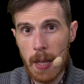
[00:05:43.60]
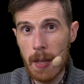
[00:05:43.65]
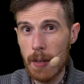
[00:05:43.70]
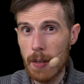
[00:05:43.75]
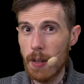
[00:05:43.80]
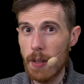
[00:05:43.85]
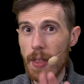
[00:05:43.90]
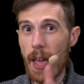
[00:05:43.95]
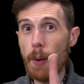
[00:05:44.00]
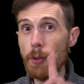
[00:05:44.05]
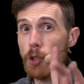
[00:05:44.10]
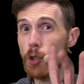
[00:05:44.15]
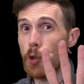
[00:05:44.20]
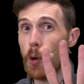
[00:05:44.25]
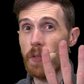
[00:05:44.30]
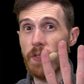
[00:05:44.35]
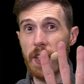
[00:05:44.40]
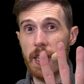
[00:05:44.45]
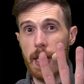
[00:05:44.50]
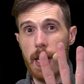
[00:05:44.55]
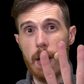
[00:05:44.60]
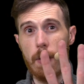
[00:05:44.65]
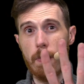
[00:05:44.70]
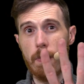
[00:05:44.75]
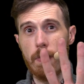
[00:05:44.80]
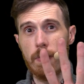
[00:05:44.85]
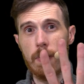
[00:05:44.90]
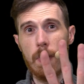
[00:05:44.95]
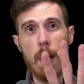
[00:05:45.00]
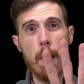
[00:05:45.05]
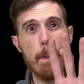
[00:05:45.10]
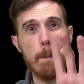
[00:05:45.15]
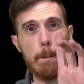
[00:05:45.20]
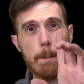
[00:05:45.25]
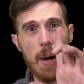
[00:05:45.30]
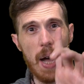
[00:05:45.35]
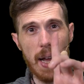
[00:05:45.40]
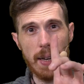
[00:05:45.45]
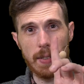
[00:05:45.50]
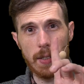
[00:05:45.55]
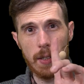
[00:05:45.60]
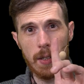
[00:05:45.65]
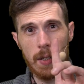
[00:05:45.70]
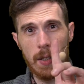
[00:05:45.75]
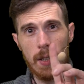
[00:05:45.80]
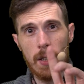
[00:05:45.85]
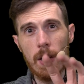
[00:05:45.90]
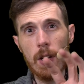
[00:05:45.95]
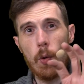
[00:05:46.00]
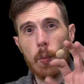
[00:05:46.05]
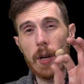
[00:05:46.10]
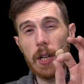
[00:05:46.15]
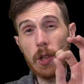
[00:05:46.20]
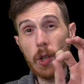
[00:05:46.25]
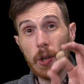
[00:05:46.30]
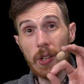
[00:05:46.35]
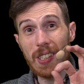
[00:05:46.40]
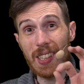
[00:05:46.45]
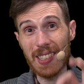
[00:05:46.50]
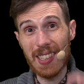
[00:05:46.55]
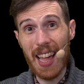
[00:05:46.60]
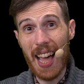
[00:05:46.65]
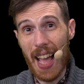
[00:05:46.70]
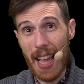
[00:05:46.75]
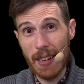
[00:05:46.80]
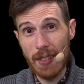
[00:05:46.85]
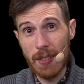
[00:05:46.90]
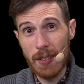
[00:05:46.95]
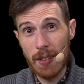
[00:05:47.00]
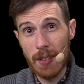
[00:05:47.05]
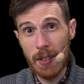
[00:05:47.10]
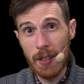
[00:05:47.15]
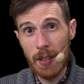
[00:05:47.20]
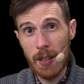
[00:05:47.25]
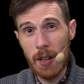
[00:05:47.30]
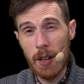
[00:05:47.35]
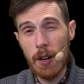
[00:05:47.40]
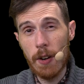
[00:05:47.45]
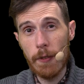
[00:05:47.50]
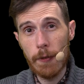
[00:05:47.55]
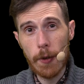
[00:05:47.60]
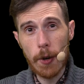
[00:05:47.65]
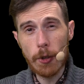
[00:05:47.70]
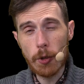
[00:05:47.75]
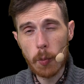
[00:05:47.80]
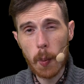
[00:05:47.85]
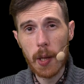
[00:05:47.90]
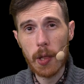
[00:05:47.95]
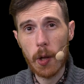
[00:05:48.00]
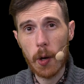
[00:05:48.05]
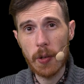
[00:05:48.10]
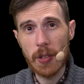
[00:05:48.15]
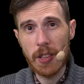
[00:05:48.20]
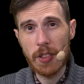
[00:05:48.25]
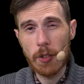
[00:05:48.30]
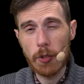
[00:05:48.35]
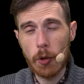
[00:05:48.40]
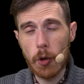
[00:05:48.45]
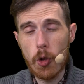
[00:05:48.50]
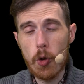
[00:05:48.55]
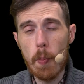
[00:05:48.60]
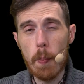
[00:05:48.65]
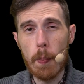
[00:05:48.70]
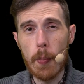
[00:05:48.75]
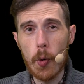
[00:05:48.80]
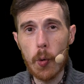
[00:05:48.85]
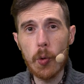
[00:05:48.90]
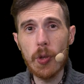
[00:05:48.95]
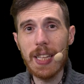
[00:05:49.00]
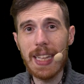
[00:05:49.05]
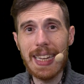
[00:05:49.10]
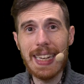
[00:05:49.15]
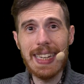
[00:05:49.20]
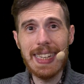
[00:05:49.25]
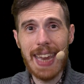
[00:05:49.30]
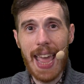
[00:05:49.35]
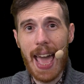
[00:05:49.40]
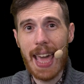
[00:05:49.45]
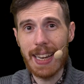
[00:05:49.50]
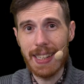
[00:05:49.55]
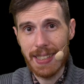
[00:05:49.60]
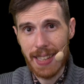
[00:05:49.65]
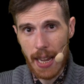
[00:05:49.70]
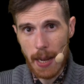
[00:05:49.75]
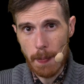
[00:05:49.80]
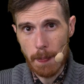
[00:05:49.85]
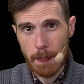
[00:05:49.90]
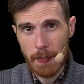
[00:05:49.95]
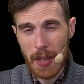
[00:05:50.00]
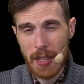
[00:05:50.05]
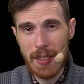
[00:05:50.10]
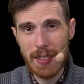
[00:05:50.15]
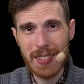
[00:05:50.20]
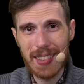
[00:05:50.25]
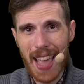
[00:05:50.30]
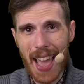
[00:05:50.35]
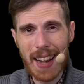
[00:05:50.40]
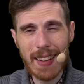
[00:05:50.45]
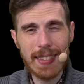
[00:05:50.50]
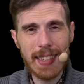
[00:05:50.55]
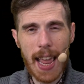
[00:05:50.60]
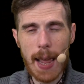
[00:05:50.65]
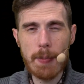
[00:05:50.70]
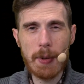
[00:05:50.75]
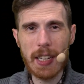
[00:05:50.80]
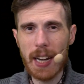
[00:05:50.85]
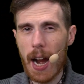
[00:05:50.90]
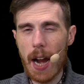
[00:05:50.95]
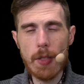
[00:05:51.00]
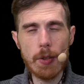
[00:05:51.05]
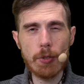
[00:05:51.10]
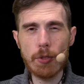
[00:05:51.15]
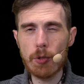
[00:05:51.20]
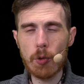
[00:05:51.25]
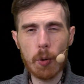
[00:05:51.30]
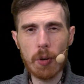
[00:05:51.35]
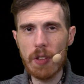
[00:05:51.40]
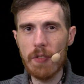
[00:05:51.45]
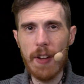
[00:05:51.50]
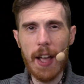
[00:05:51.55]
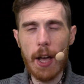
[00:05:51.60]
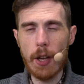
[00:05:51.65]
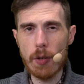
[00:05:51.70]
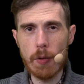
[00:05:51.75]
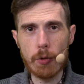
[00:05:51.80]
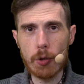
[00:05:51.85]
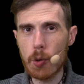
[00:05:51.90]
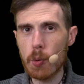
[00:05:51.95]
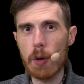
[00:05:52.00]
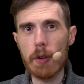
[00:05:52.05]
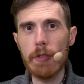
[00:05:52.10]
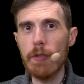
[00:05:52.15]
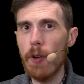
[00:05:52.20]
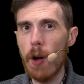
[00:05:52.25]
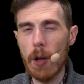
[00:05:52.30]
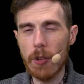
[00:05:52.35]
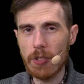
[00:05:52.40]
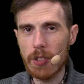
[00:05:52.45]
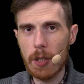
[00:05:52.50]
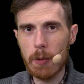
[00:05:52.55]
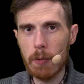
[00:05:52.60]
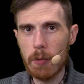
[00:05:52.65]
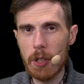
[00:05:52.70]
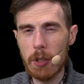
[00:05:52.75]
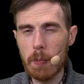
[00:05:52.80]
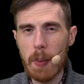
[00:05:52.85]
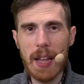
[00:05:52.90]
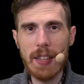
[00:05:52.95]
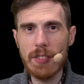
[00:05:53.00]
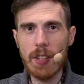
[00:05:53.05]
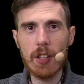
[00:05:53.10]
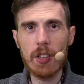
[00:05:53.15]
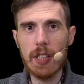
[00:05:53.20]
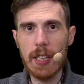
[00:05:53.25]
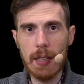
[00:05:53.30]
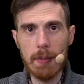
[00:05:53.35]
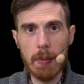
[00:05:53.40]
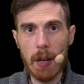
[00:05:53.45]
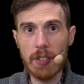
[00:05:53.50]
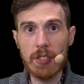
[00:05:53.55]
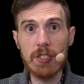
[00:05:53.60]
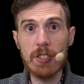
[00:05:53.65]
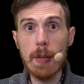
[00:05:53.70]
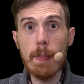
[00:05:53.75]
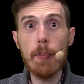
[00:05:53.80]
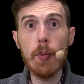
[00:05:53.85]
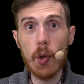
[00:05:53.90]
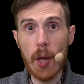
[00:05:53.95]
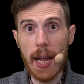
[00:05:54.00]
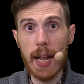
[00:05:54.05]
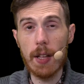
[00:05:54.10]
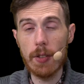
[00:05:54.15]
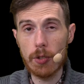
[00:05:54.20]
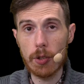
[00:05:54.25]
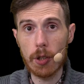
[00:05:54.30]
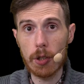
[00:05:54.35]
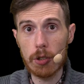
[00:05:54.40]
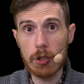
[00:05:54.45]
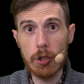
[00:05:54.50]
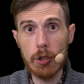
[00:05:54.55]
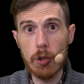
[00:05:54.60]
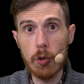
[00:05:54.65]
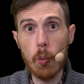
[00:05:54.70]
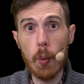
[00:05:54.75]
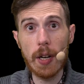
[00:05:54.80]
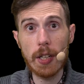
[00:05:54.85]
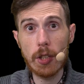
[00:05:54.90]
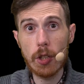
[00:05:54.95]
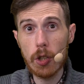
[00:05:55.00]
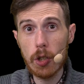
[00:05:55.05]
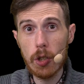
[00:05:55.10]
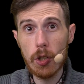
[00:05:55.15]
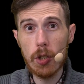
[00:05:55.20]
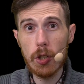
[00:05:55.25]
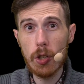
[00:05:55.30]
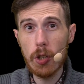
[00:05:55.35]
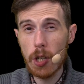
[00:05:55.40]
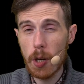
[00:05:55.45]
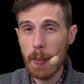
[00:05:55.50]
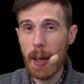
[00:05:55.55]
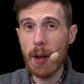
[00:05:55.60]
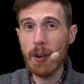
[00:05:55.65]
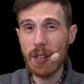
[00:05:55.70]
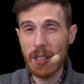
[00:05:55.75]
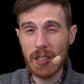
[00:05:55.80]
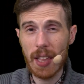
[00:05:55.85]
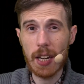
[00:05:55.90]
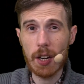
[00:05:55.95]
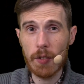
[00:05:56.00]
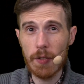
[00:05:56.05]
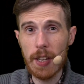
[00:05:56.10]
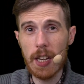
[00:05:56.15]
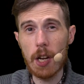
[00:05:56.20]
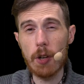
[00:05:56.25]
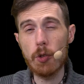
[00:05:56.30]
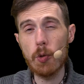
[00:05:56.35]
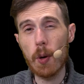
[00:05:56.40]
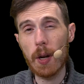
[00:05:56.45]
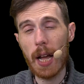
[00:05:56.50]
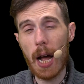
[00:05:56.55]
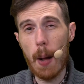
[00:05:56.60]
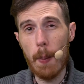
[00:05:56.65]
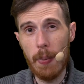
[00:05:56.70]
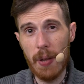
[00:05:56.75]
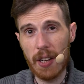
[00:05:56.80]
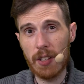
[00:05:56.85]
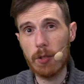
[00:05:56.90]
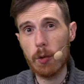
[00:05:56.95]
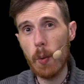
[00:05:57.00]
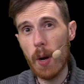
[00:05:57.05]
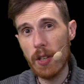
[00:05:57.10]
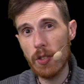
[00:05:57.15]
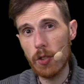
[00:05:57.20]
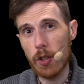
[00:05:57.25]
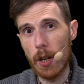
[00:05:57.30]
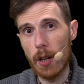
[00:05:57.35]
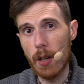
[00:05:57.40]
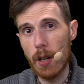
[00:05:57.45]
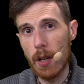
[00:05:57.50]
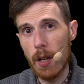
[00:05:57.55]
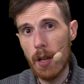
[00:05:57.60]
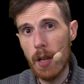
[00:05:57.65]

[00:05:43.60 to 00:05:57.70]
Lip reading: That was a short video, but we learned a lot. First, we learned that there's a new Boolean data type, and this data type could either store the value of true or false. It is basically a simple answer to what could amount in a later video to a complex question.